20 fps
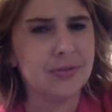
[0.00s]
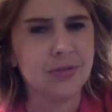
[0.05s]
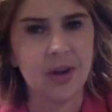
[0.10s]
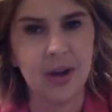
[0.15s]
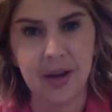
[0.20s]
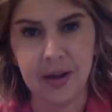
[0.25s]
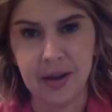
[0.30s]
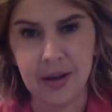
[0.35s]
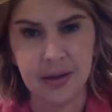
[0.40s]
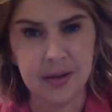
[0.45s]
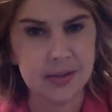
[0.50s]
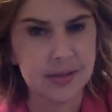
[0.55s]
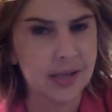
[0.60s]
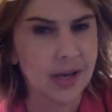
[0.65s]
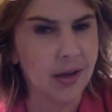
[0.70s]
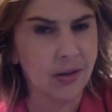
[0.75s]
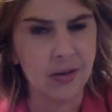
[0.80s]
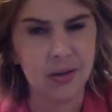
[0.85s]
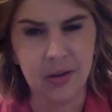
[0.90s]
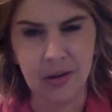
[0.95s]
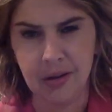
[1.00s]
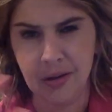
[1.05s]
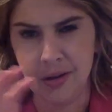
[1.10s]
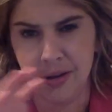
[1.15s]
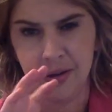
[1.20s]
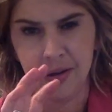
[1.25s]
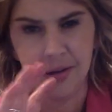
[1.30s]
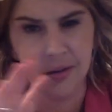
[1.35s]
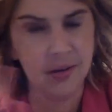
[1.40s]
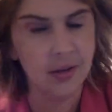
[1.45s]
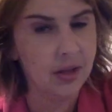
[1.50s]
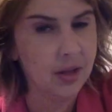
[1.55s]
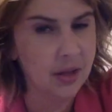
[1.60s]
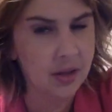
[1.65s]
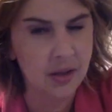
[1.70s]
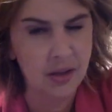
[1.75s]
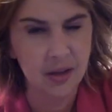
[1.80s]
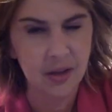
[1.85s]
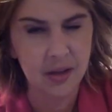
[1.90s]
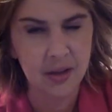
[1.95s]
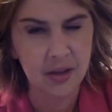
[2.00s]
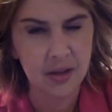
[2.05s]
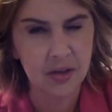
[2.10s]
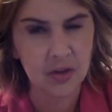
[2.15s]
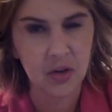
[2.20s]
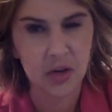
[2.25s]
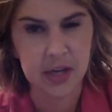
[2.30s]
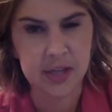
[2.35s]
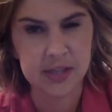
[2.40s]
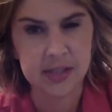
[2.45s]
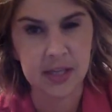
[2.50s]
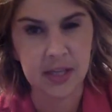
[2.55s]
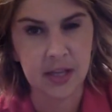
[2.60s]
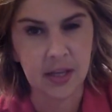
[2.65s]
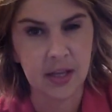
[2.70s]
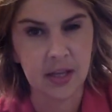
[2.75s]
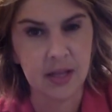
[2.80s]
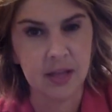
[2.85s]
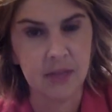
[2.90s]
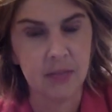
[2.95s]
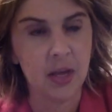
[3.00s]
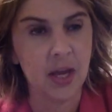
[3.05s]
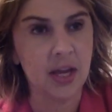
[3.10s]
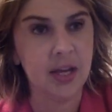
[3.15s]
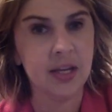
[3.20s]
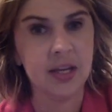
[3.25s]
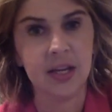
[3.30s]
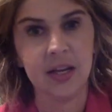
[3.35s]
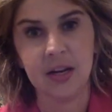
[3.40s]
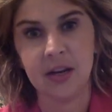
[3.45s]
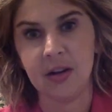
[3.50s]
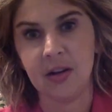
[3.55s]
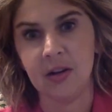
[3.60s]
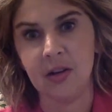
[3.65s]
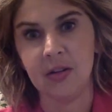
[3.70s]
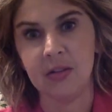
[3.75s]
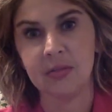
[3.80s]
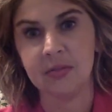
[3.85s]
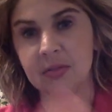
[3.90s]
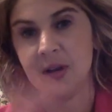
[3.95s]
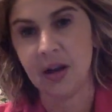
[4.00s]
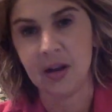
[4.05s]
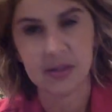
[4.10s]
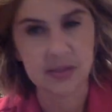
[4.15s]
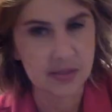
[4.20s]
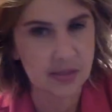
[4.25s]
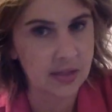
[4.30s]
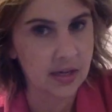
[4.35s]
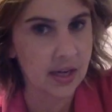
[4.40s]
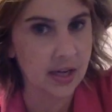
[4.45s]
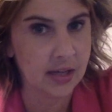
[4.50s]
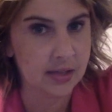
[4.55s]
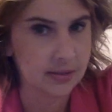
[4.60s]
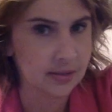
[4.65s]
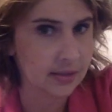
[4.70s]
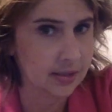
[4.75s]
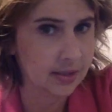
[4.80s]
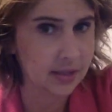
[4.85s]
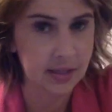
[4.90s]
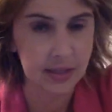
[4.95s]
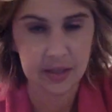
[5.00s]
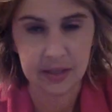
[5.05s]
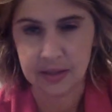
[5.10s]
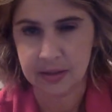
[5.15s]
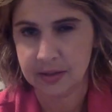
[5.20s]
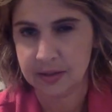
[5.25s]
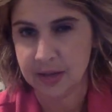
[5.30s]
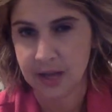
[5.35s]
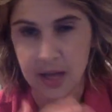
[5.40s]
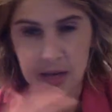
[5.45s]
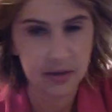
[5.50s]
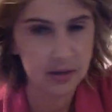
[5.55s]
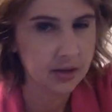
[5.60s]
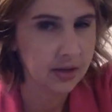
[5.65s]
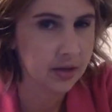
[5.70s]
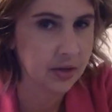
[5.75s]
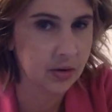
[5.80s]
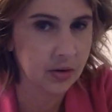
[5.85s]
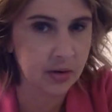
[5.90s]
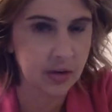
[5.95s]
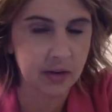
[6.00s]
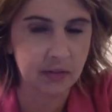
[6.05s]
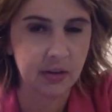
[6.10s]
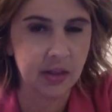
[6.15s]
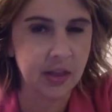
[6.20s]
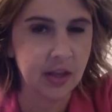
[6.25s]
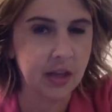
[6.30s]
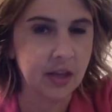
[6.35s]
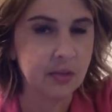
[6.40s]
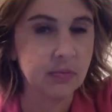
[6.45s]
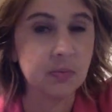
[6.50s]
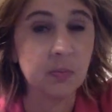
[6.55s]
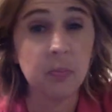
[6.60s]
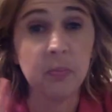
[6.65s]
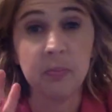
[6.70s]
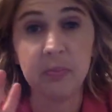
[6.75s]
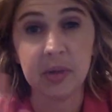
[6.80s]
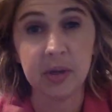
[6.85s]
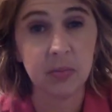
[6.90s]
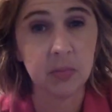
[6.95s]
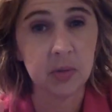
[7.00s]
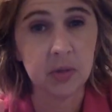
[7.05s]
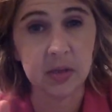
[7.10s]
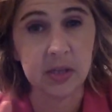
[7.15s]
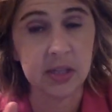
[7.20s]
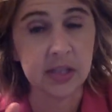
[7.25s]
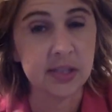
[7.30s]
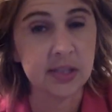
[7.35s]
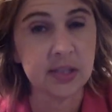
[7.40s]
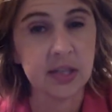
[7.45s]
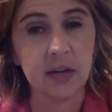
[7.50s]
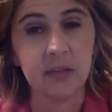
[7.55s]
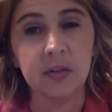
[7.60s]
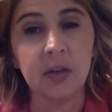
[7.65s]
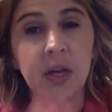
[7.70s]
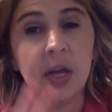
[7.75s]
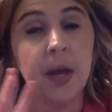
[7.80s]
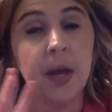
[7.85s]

drugs, alcohol, crazy. And we had to get it all oxidized, clean, head to toe, and everything. Big police stuff.